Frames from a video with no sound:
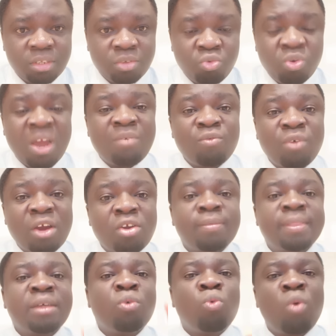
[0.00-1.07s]
We have one of
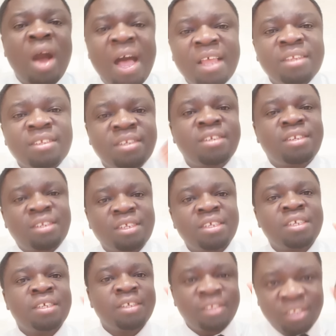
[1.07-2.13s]
the worst
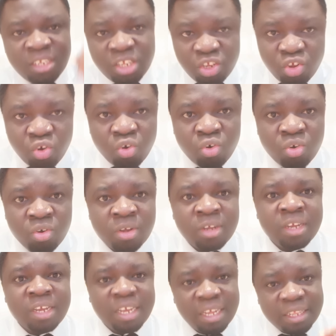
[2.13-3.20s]
CEO
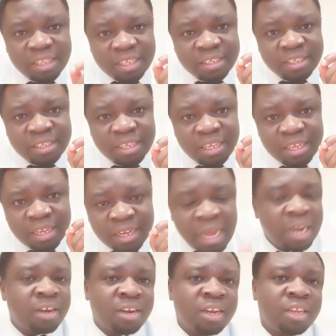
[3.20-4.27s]
in this
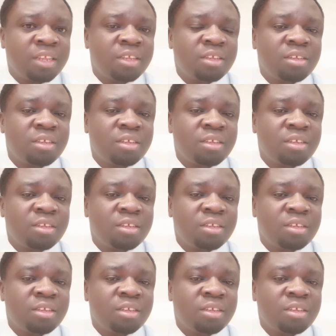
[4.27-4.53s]
country.